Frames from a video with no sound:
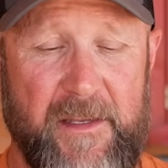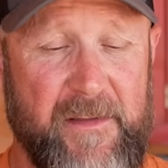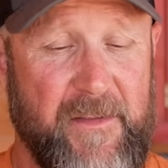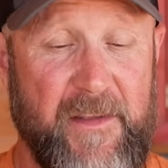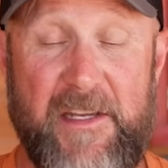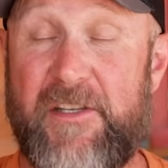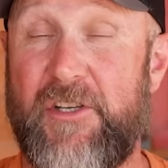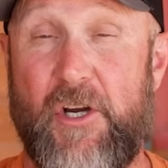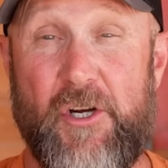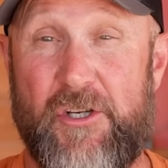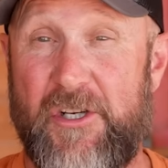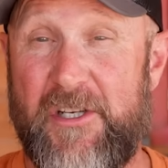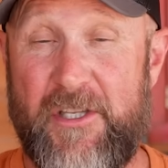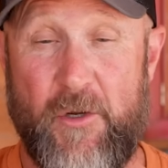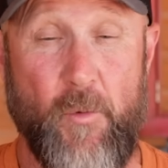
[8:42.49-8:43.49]
These are
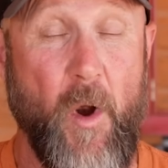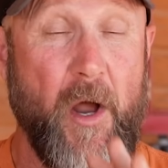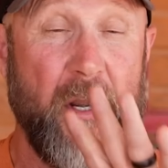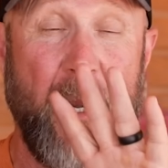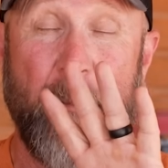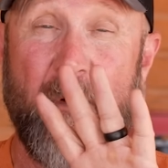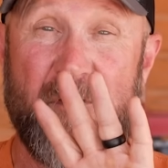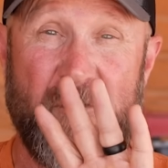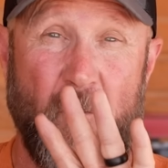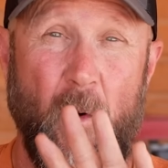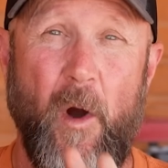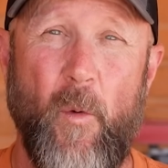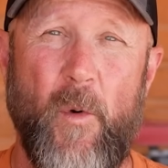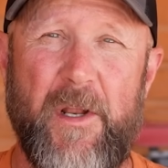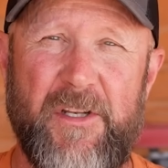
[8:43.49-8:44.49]
just the raw numbers of
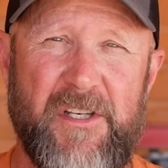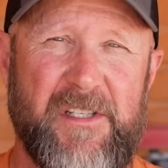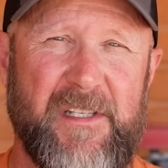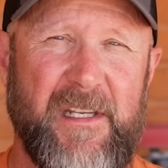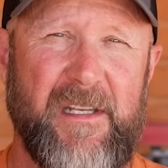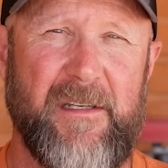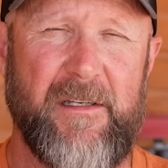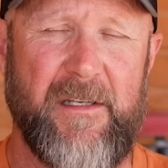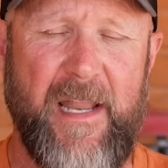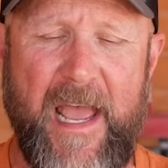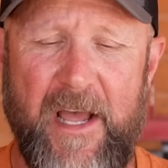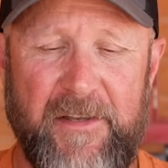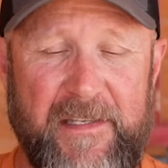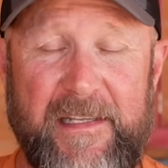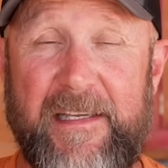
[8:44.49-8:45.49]
what we just did
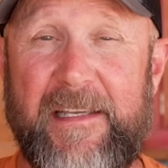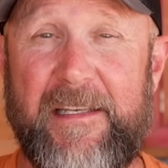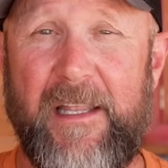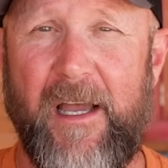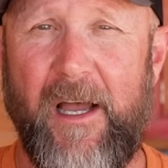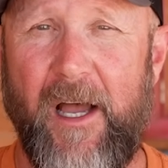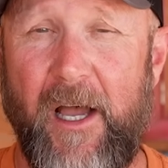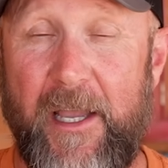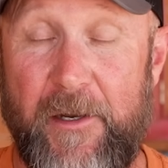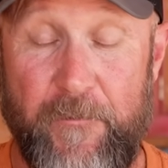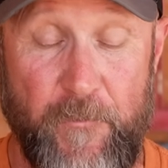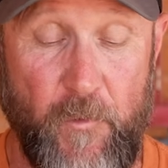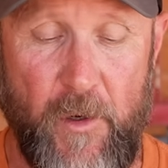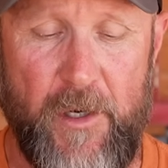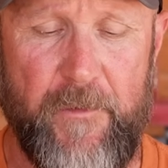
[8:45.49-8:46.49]
in
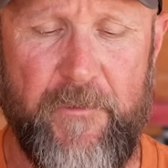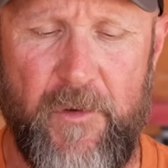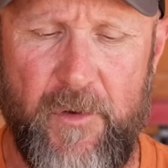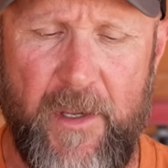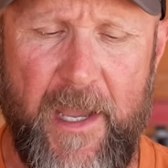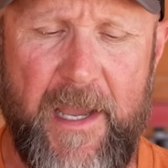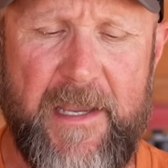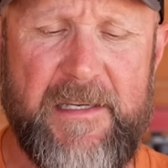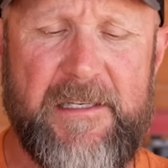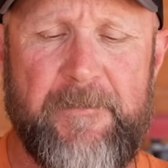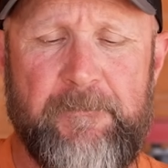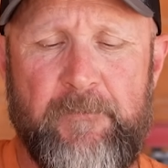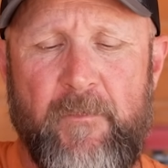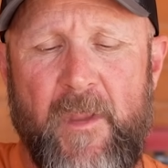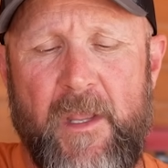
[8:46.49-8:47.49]
front of you guys.
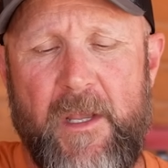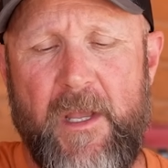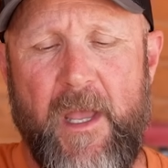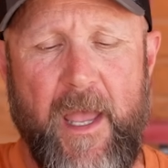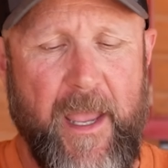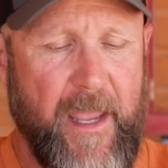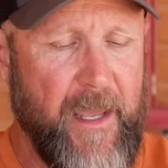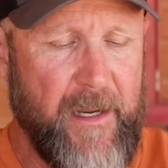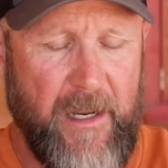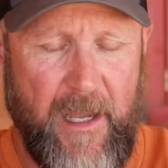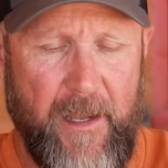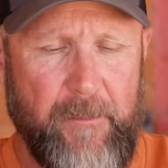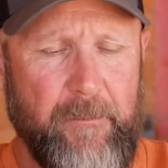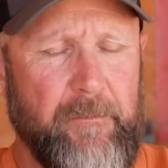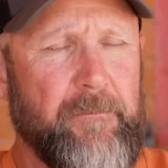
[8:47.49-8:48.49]
And
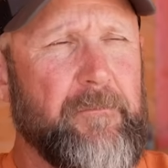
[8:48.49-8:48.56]
I'm